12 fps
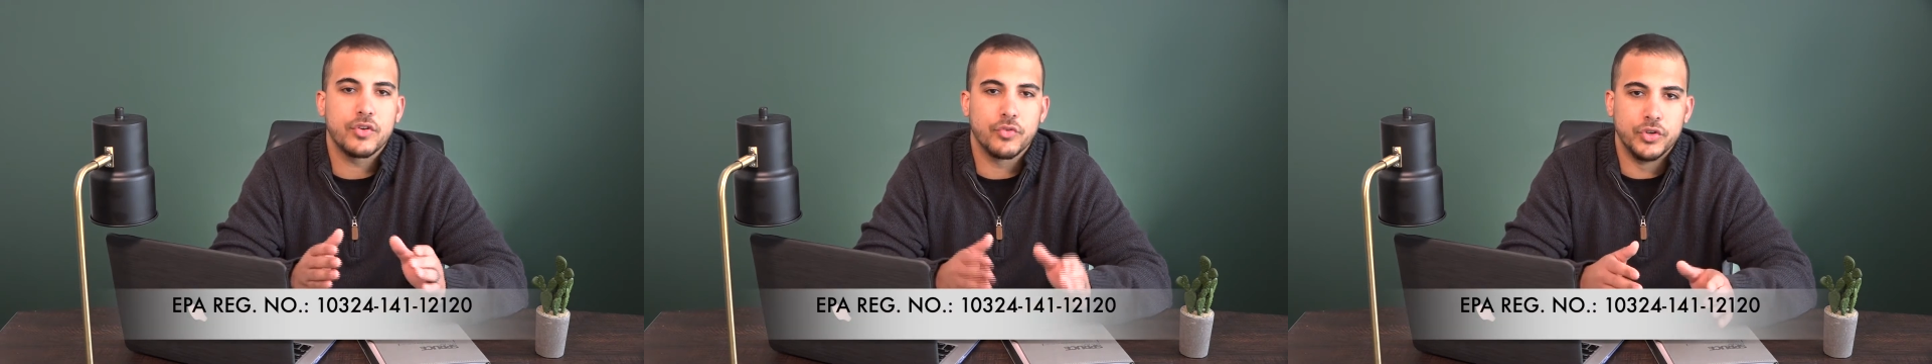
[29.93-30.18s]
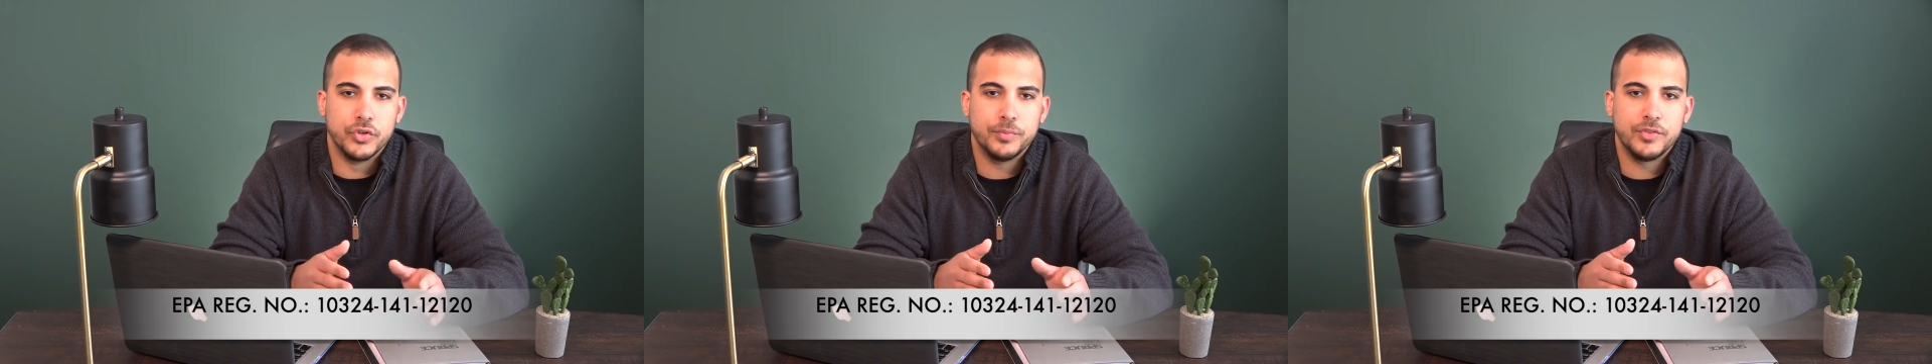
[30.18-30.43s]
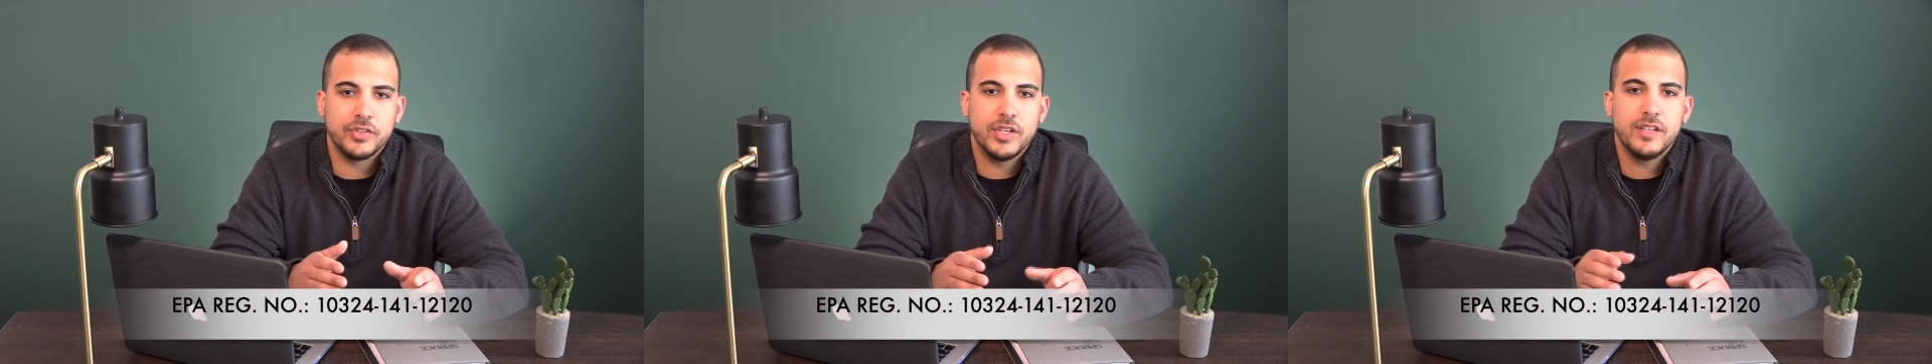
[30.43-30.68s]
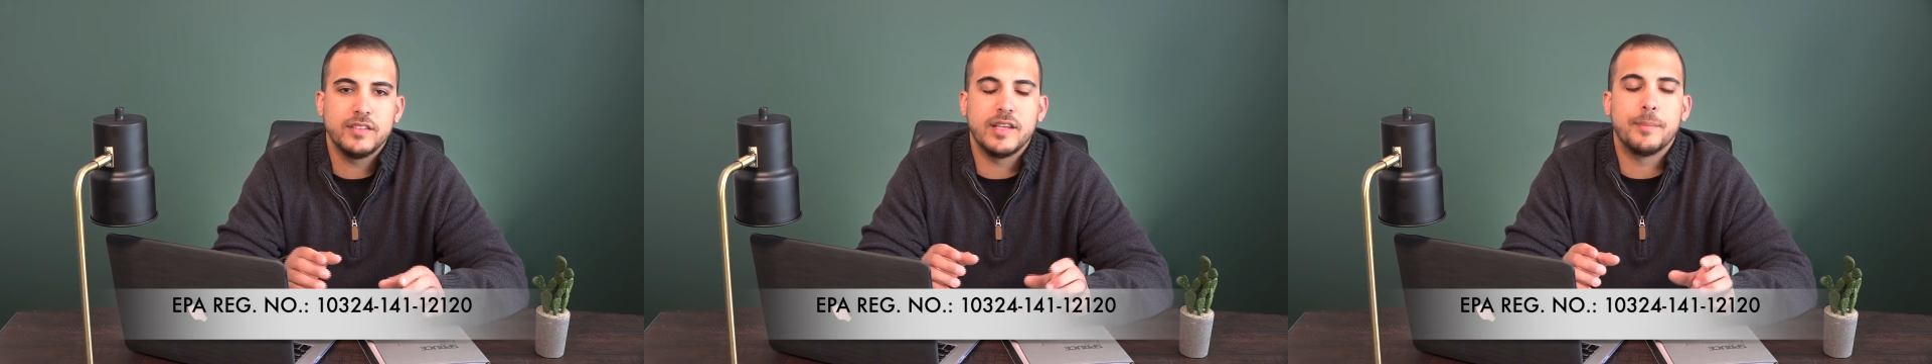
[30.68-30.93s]
groups
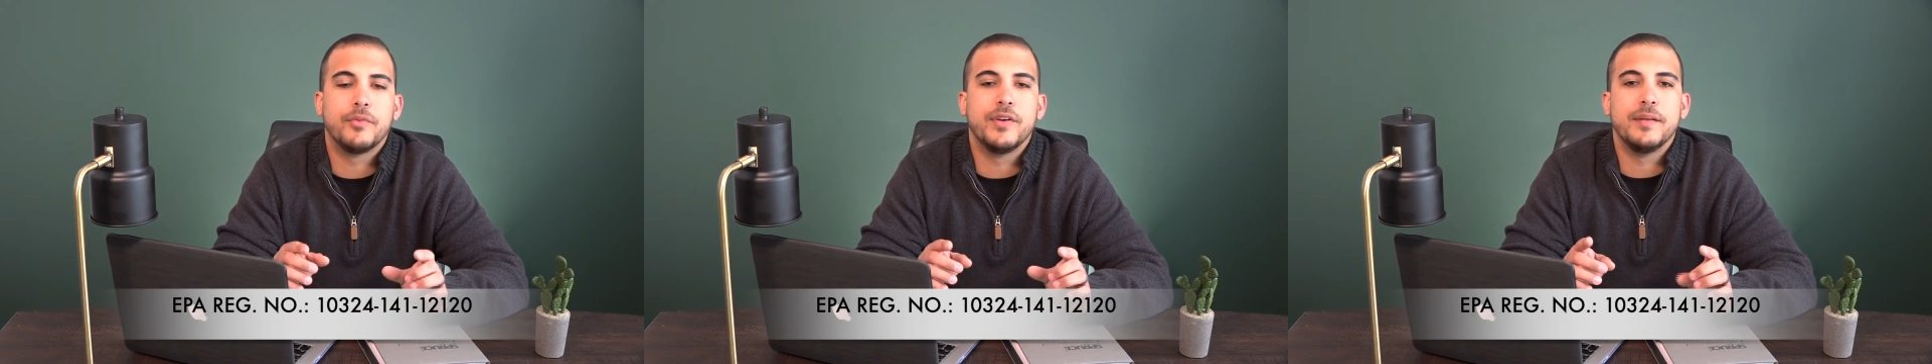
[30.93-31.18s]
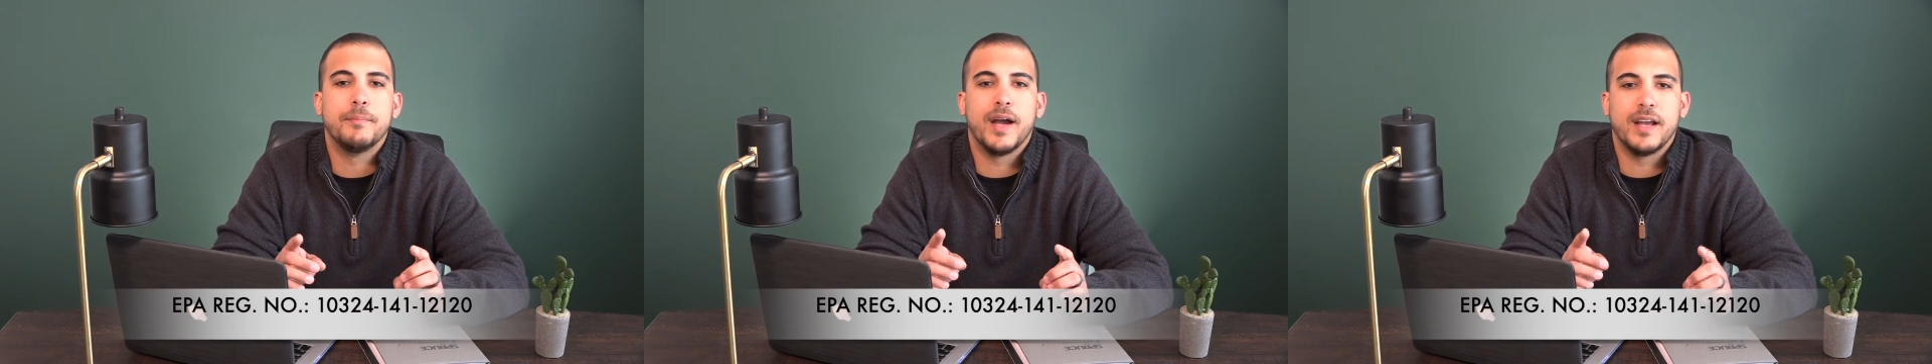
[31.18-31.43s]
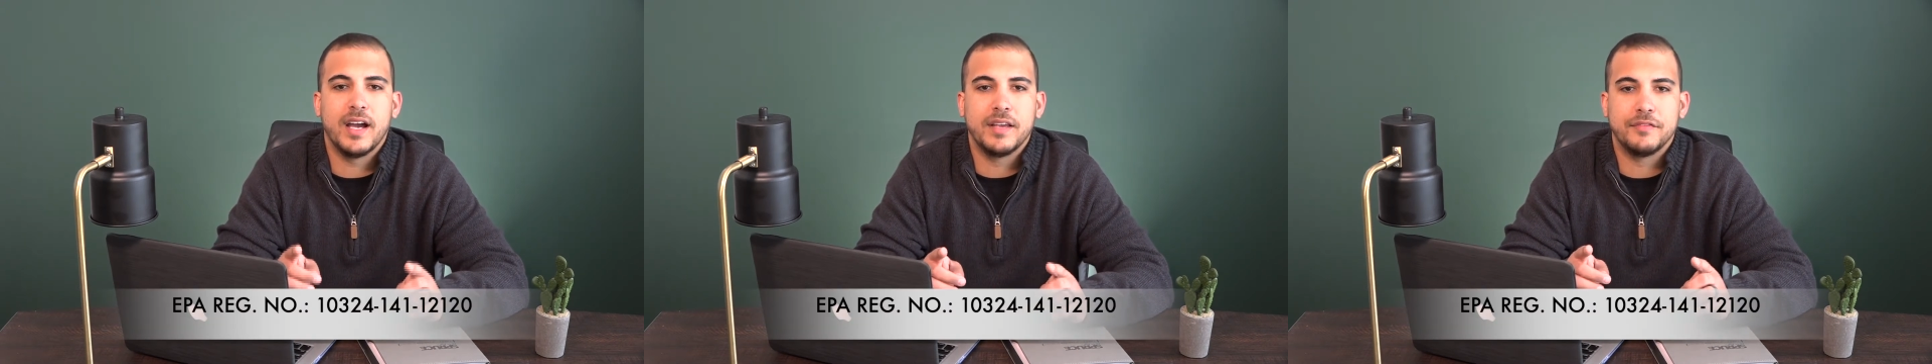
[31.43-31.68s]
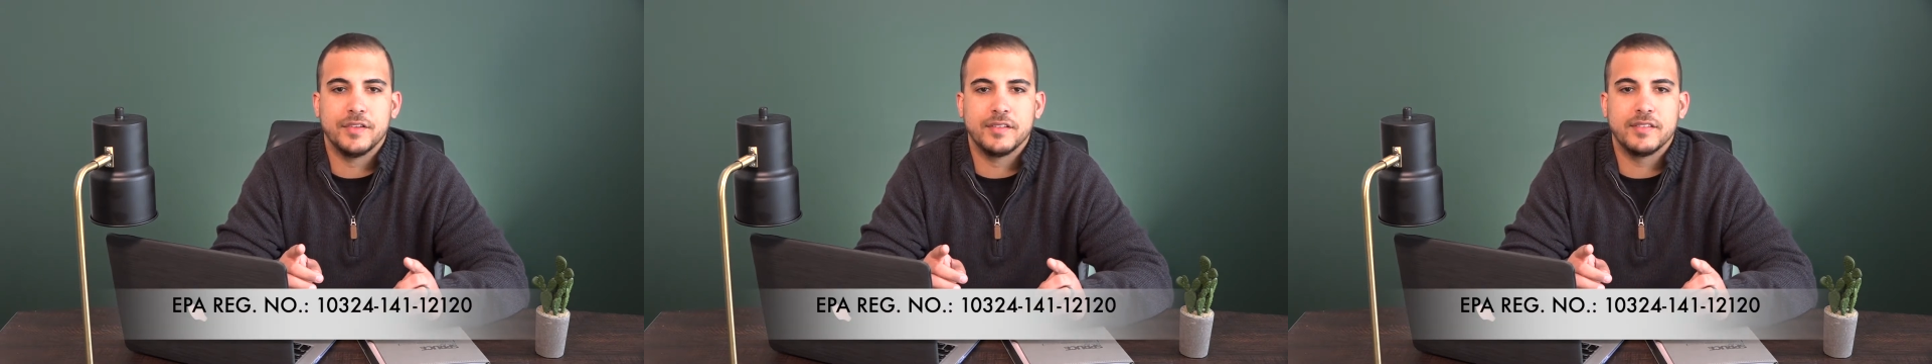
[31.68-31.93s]
separated by
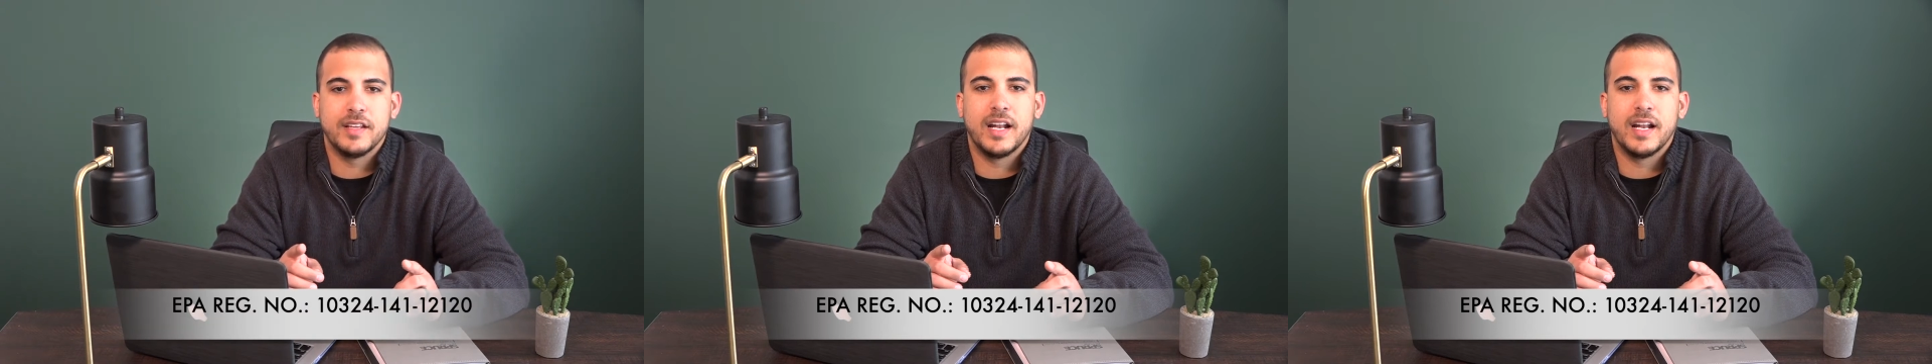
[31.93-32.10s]
hyphens,